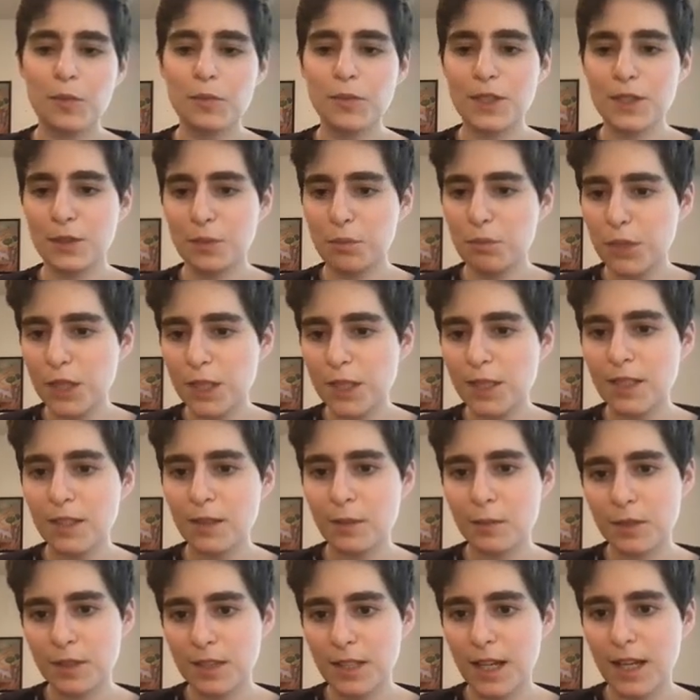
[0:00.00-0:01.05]
these
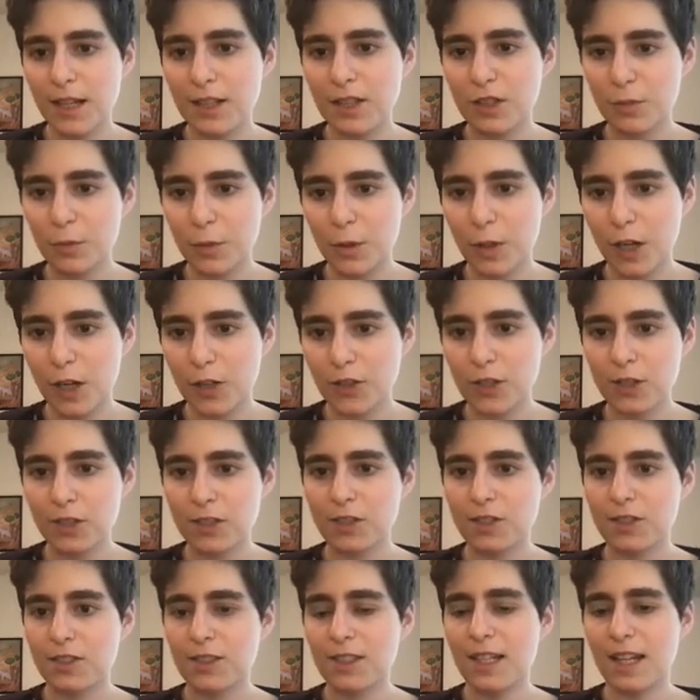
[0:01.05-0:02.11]
medium-sized
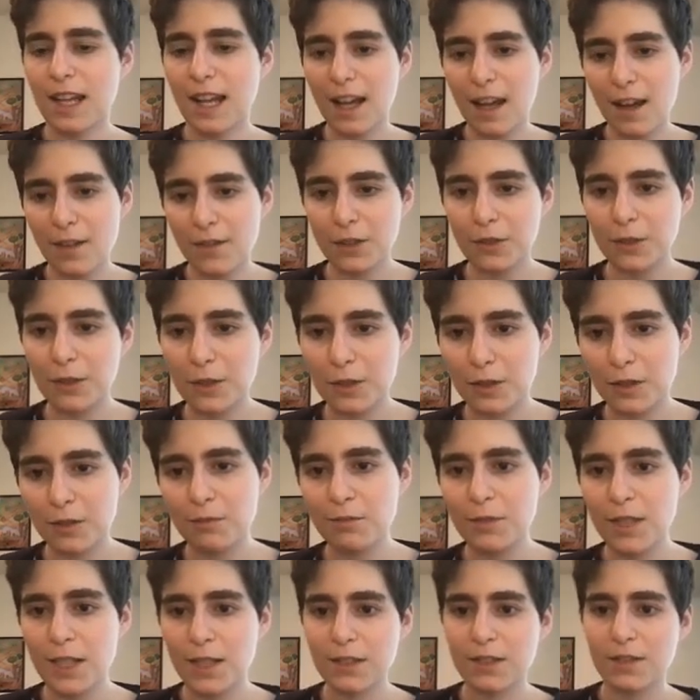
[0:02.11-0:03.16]
projects that have a critical
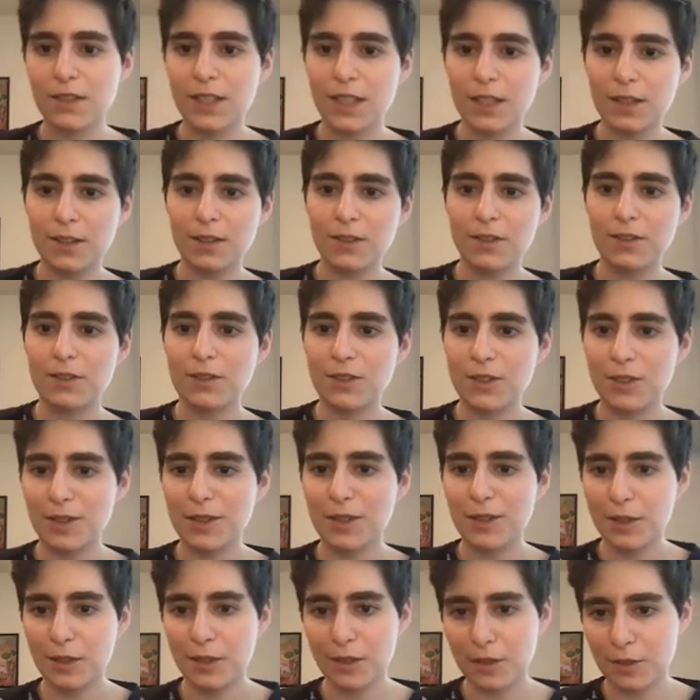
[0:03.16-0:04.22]
mass of editors
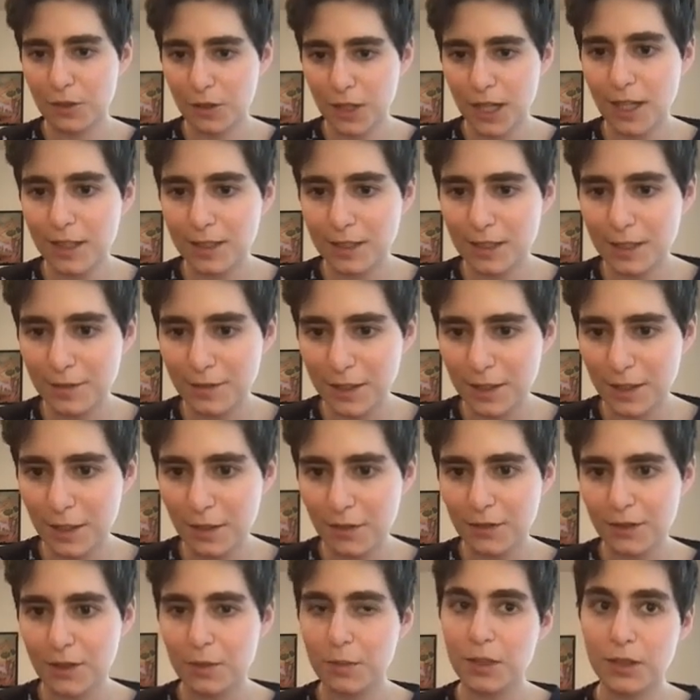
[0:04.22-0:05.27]
that they're attractive
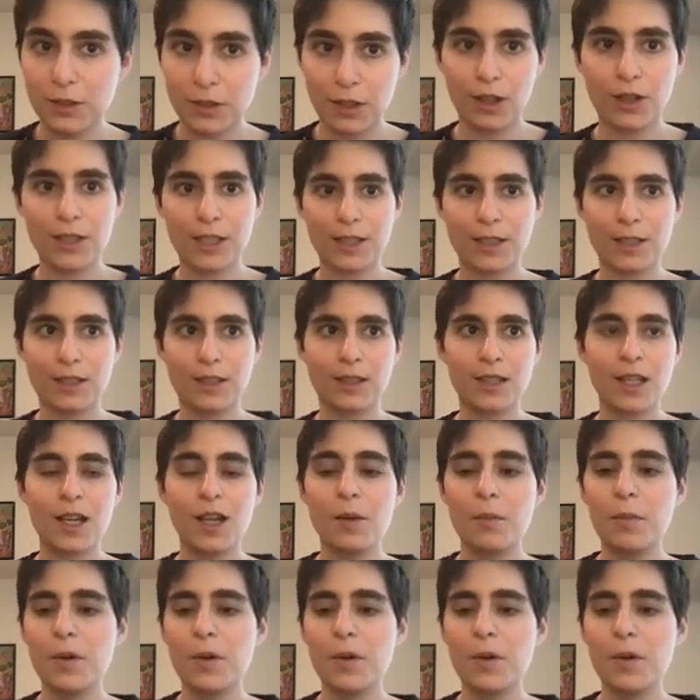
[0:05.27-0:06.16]
enough to be targeted,